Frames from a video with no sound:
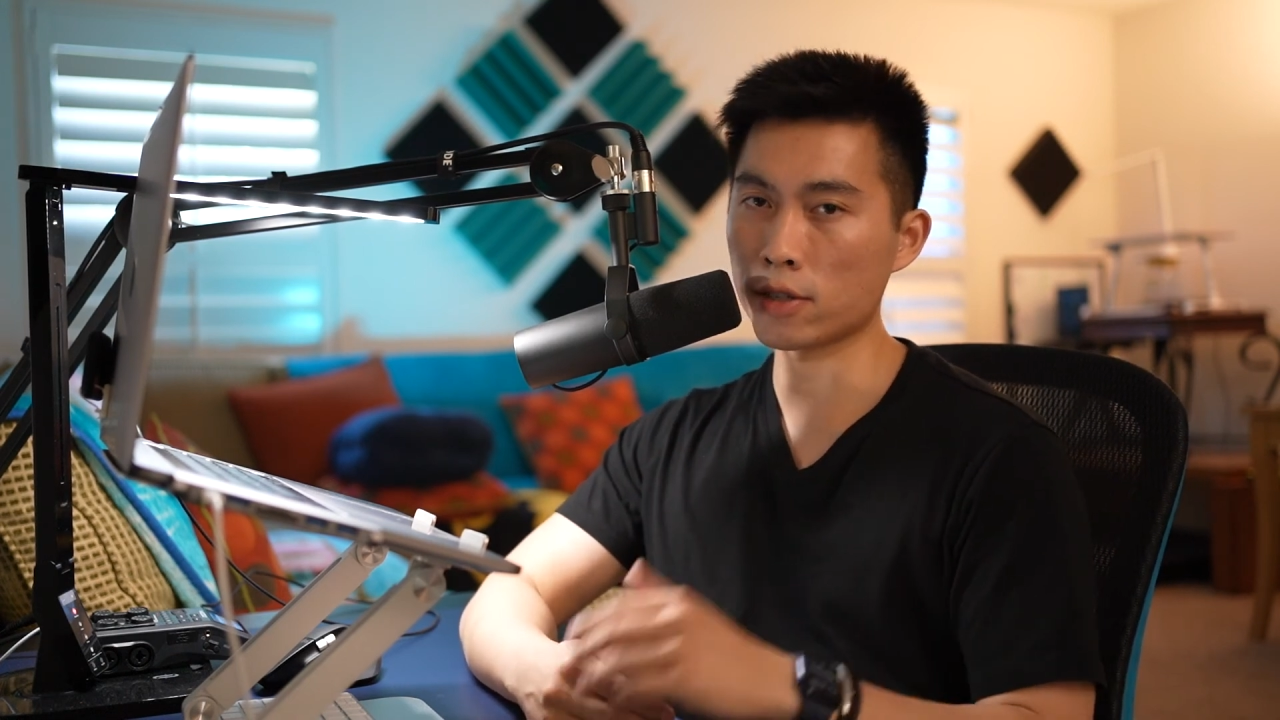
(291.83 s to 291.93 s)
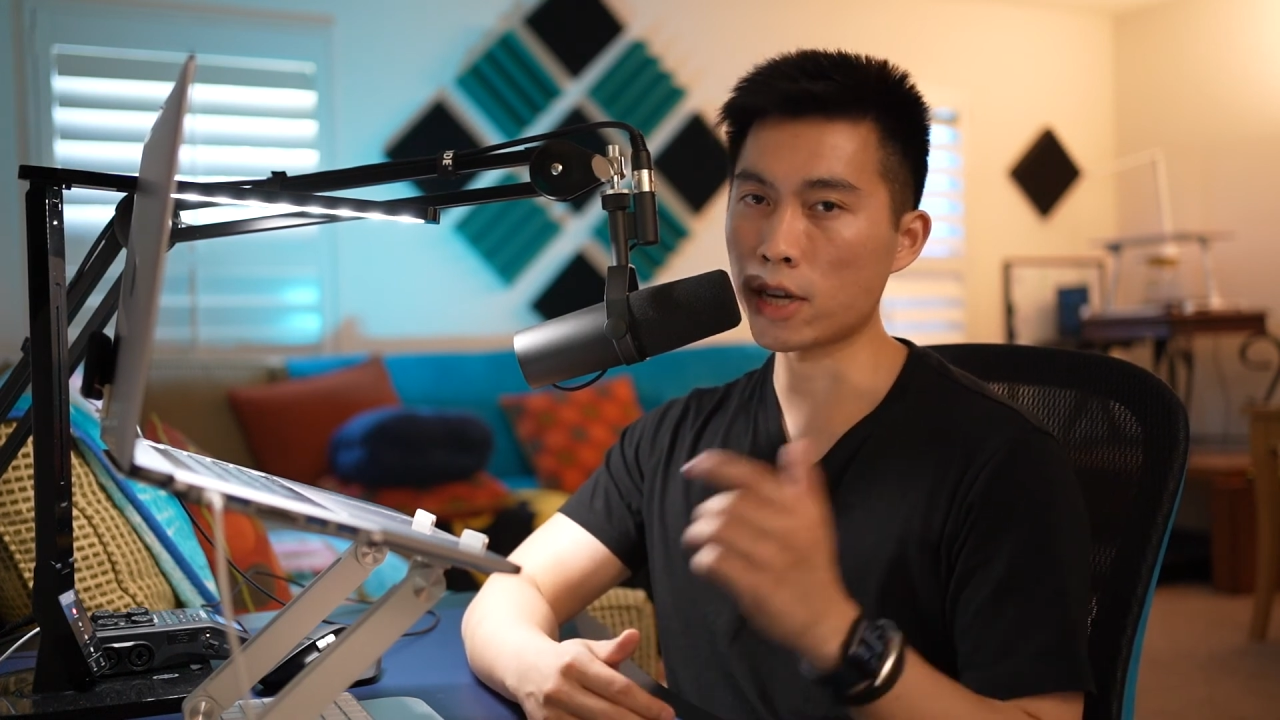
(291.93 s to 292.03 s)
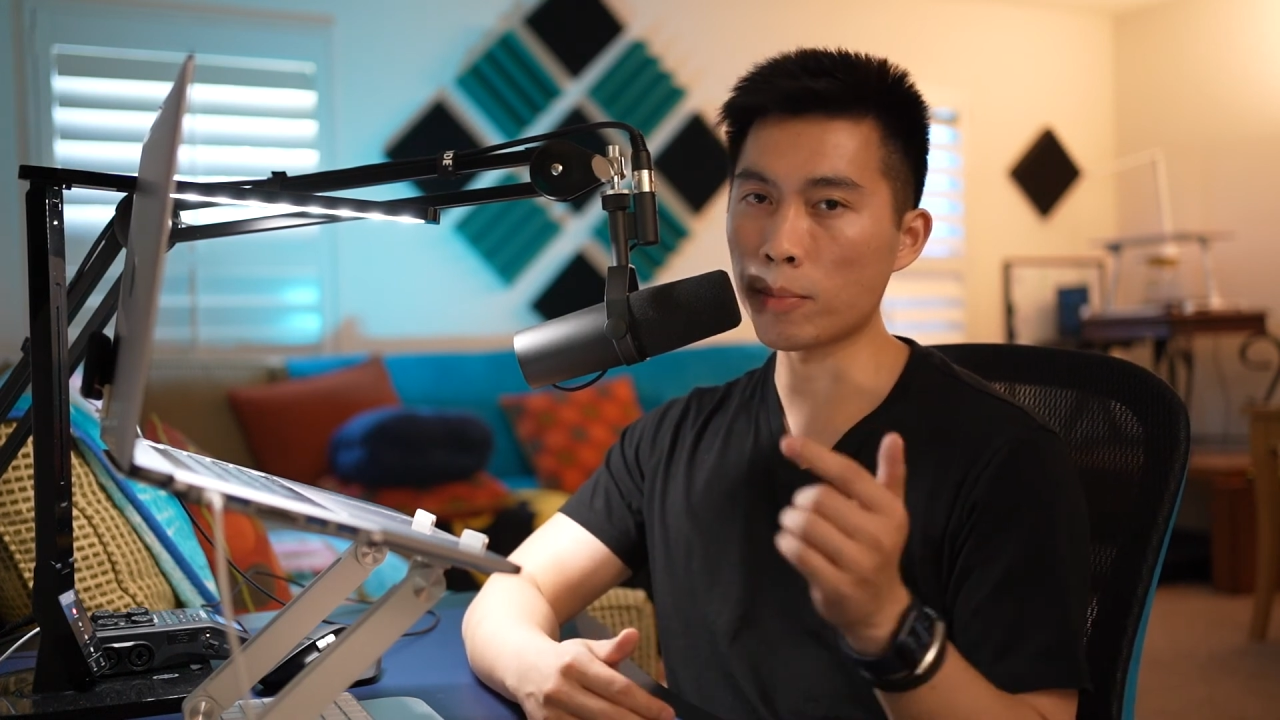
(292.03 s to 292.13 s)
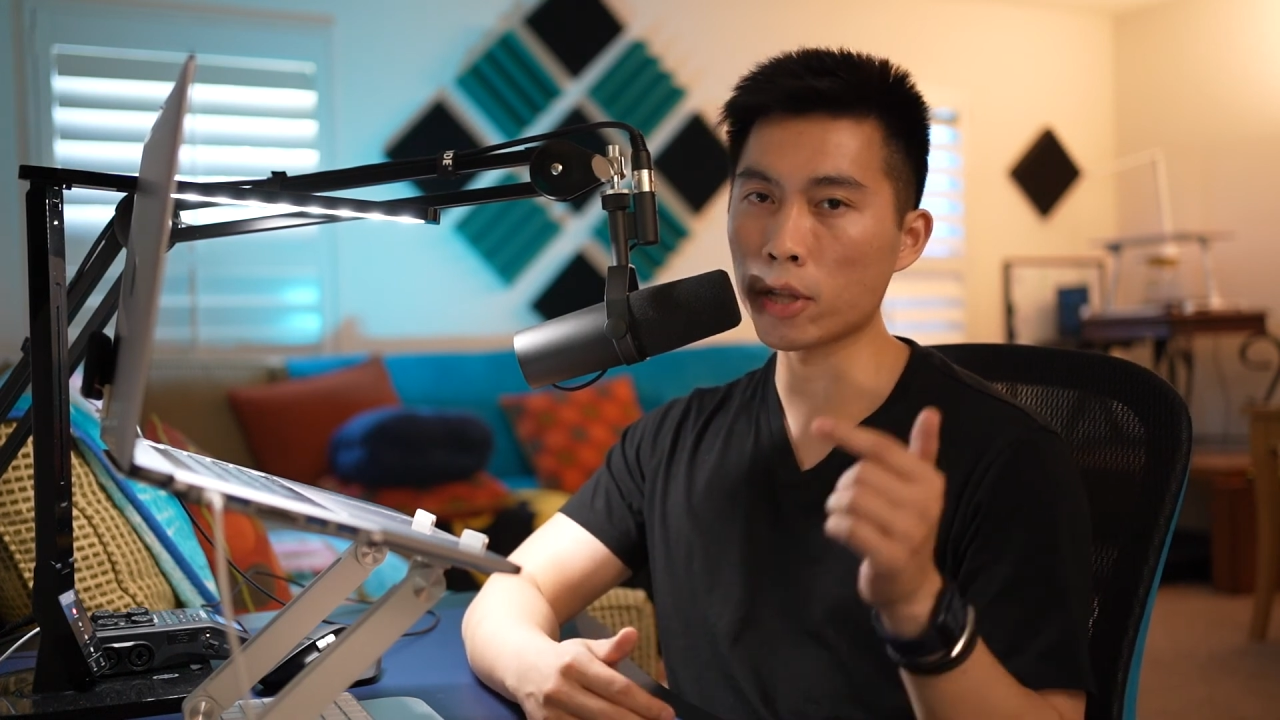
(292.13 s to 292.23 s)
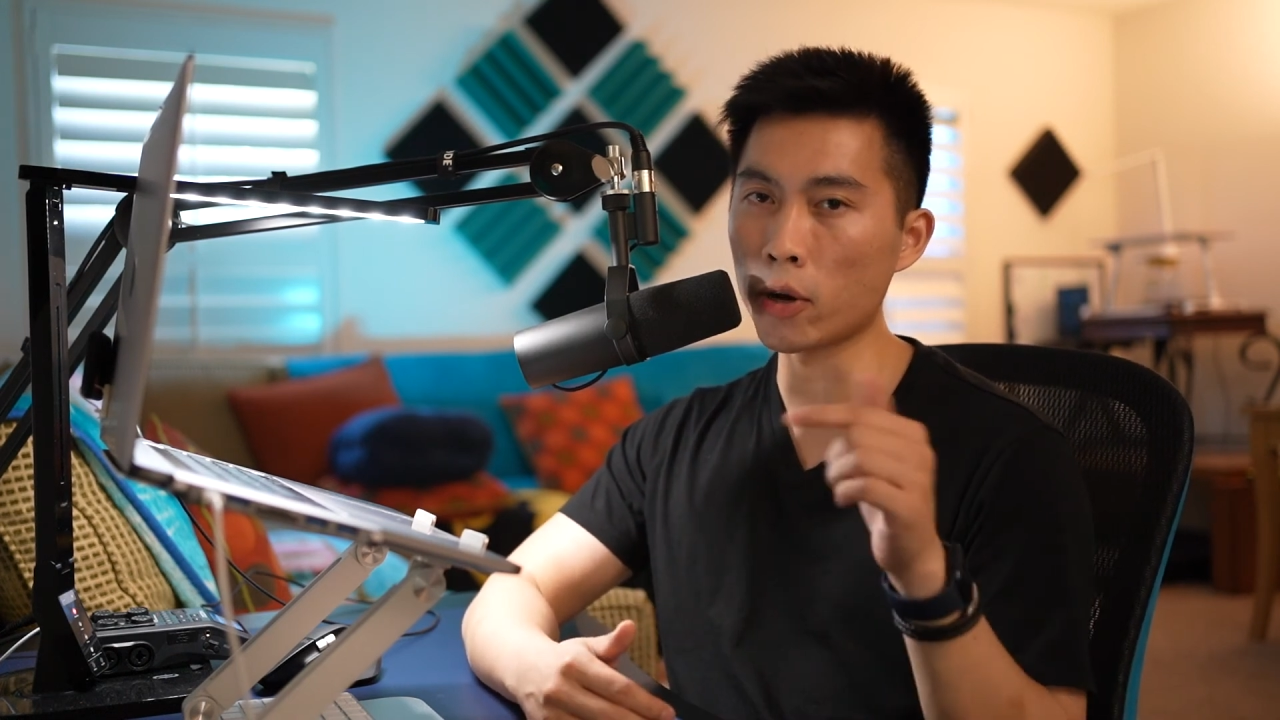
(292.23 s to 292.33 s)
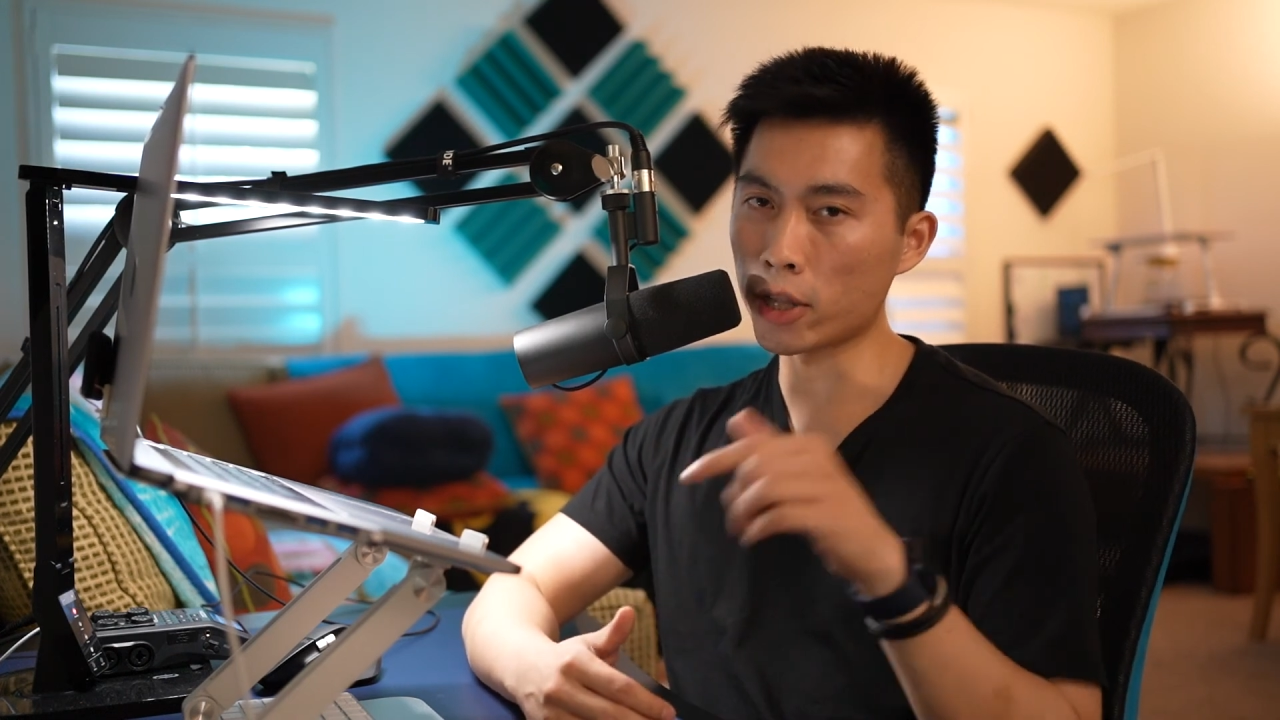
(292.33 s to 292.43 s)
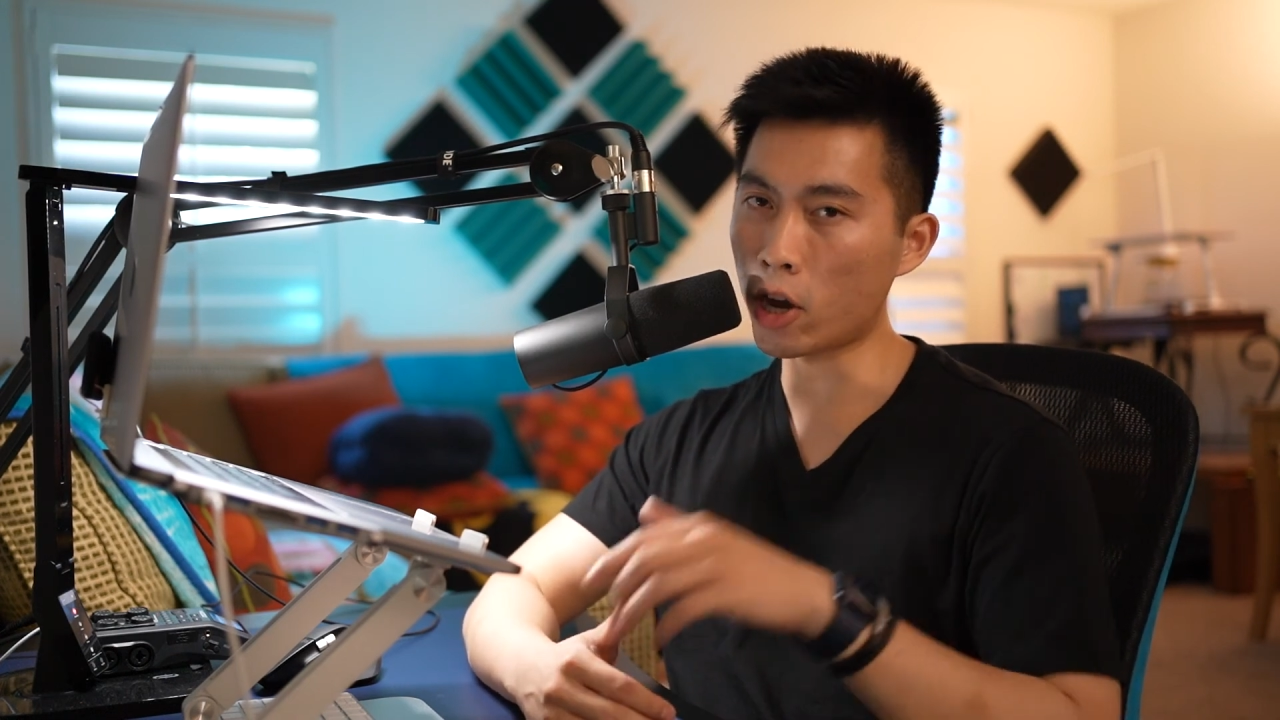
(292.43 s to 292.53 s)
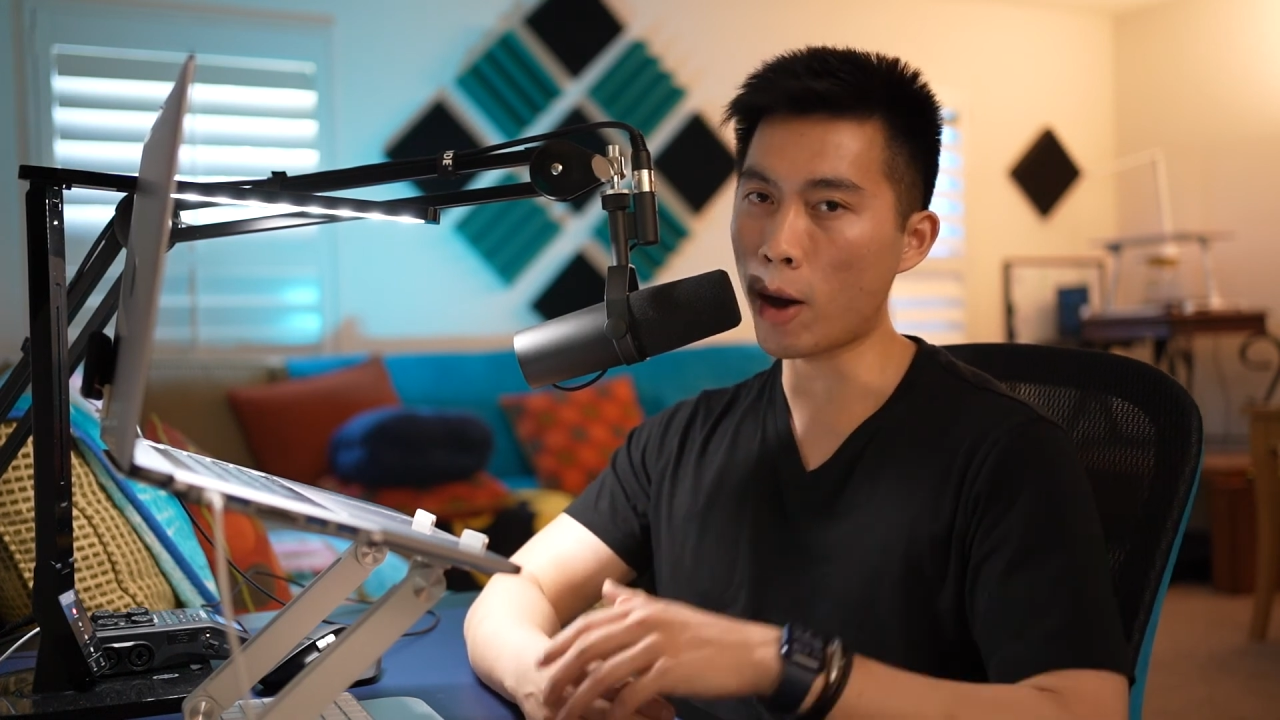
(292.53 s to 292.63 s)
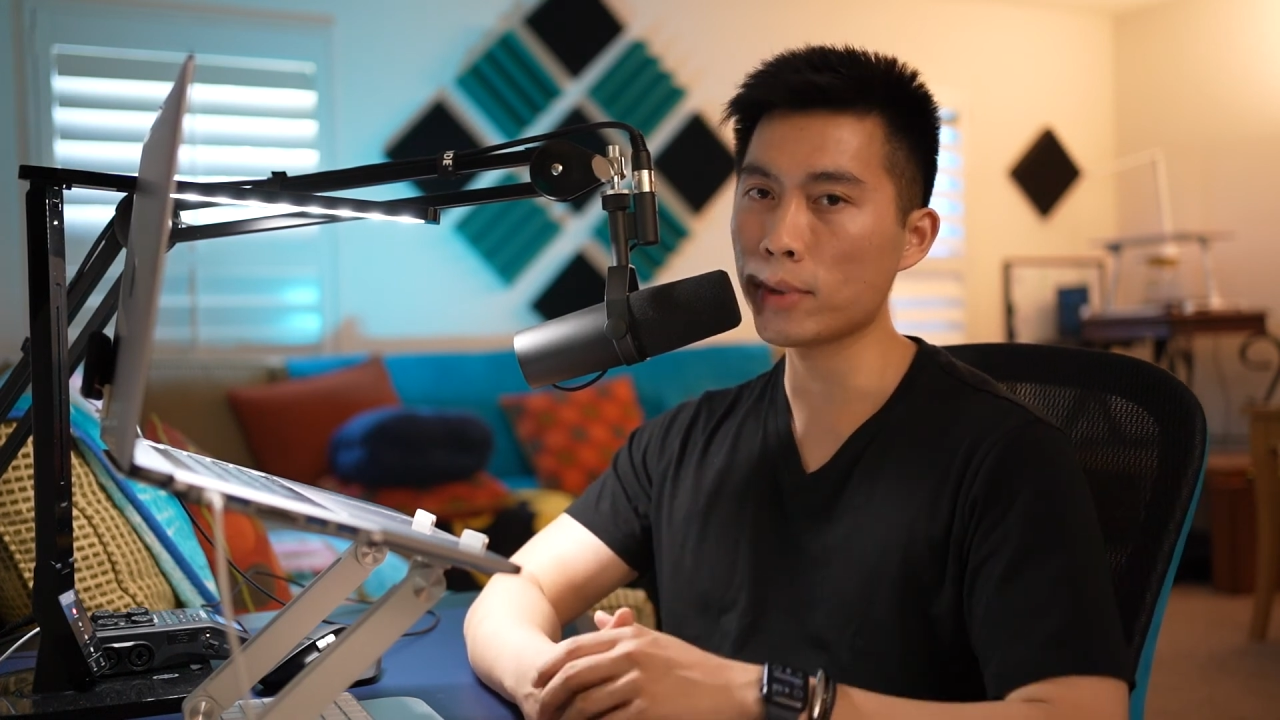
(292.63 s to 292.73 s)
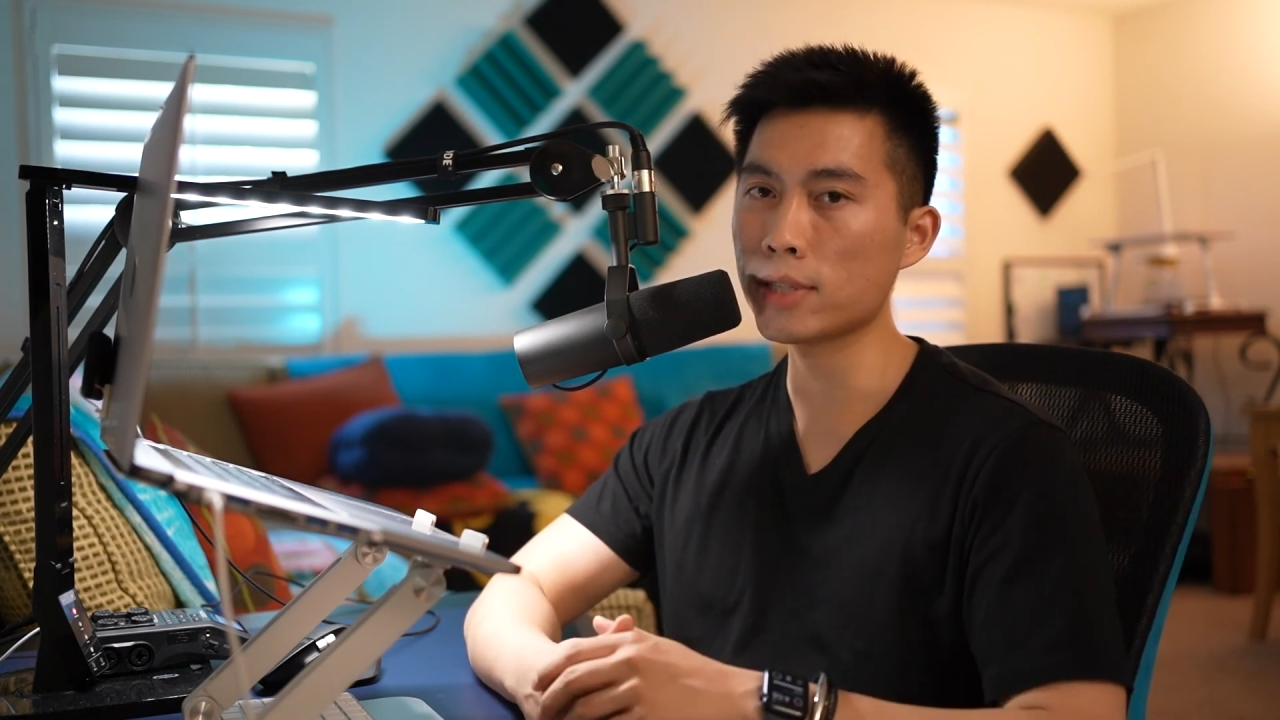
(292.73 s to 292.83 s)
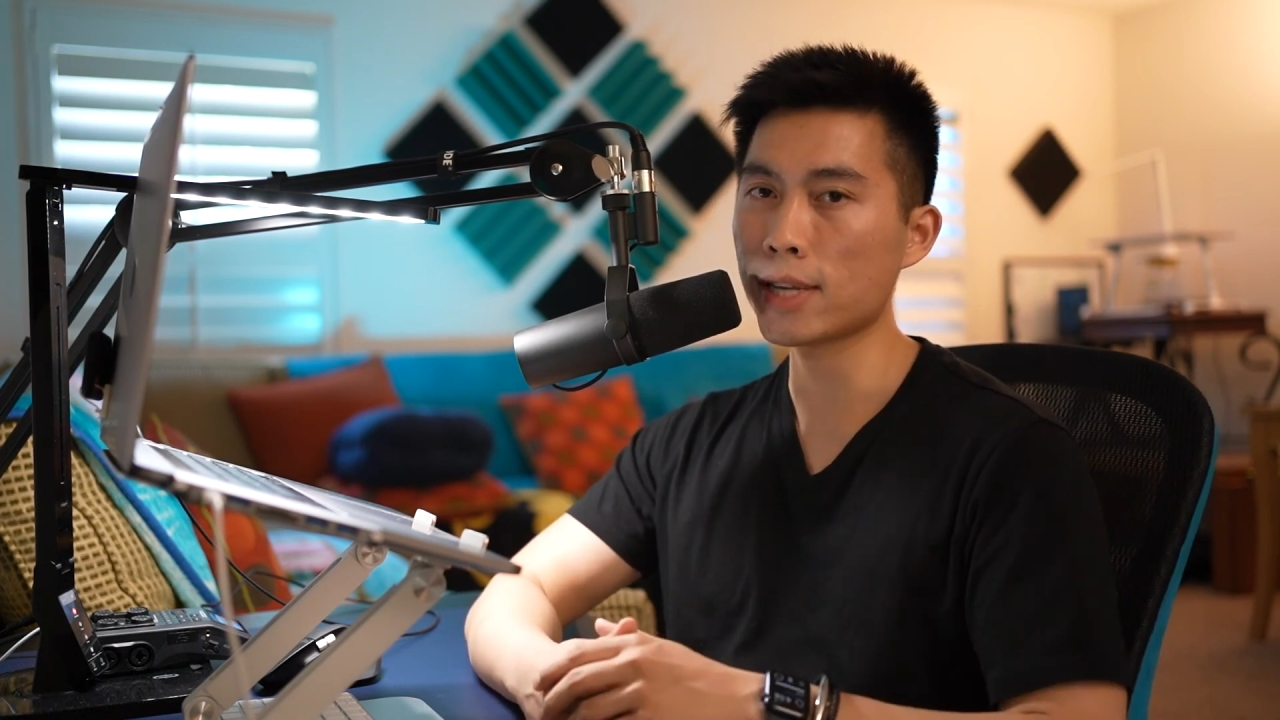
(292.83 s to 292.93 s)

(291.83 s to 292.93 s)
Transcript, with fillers: down below in the comments,